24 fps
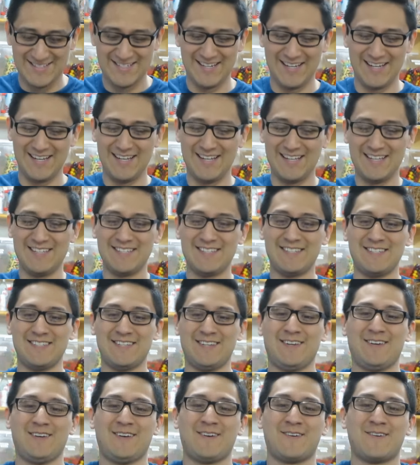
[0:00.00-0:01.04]

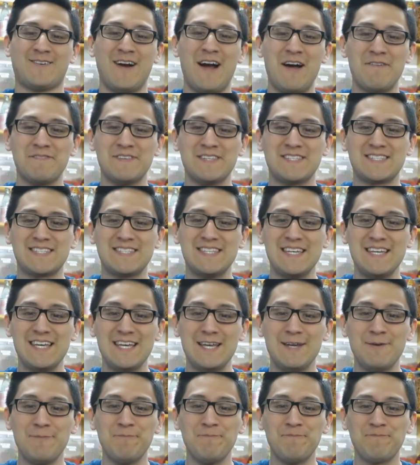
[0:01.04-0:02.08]
Just grab the
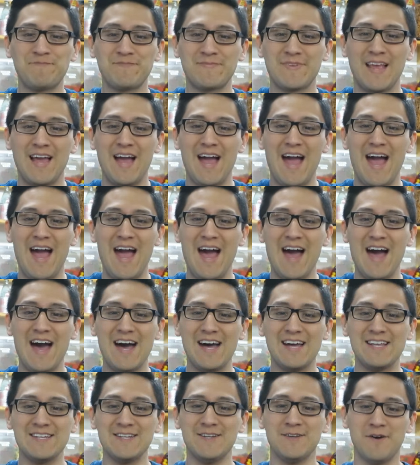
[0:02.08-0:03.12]
seam
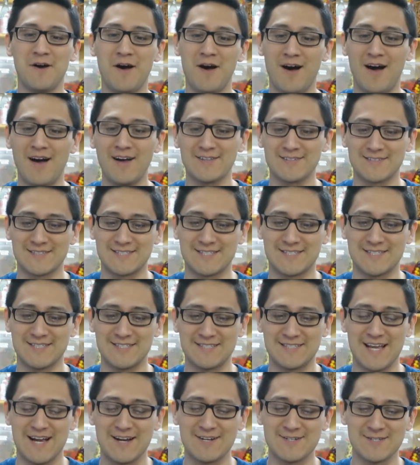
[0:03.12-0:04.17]
and
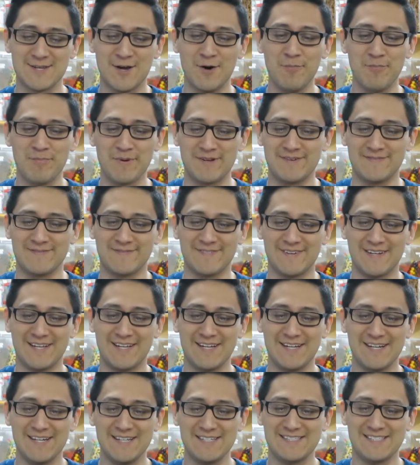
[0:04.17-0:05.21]
just tears open.
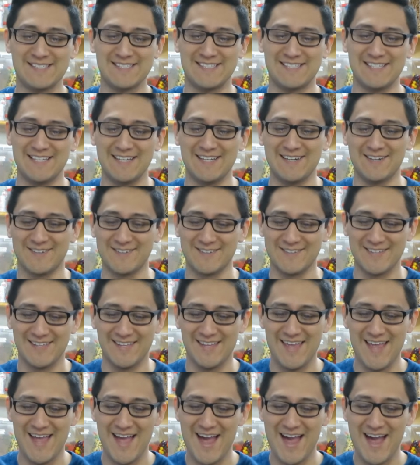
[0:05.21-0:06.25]
Good deal.
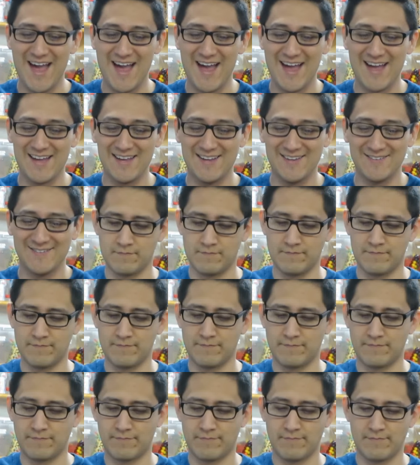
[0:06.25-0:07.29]
Yeah.
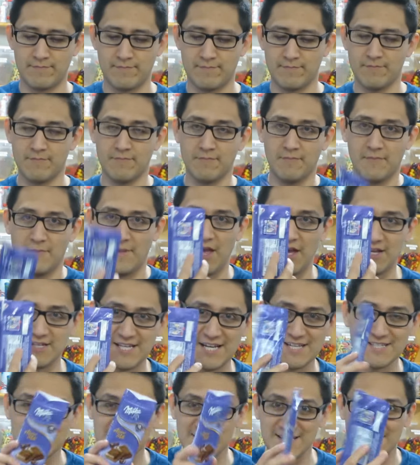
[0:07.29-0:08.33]
I
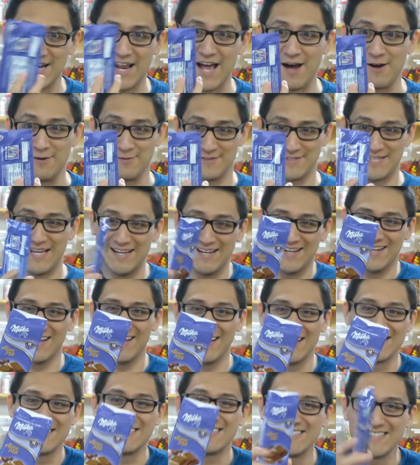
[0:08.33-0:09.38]
tested it out.
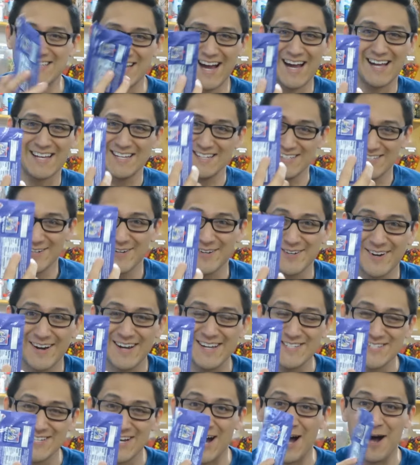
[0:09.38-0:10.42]
Didn't do a
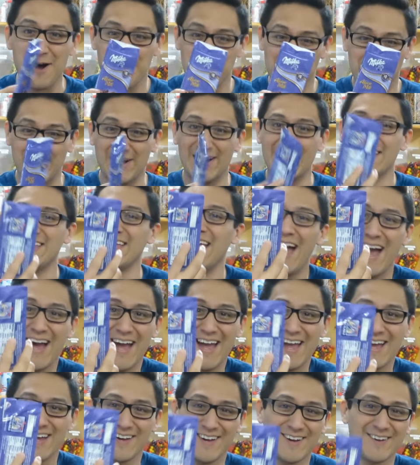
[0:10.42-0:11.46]
great job. Yeah,
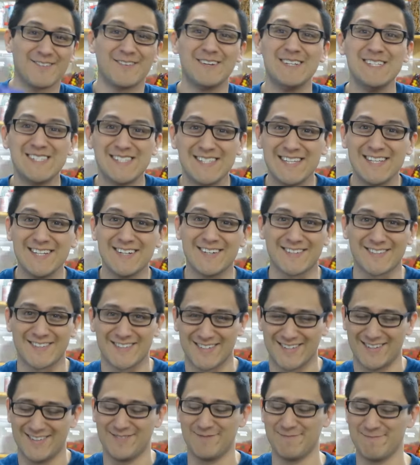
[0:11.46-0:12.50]
hey, it resealed.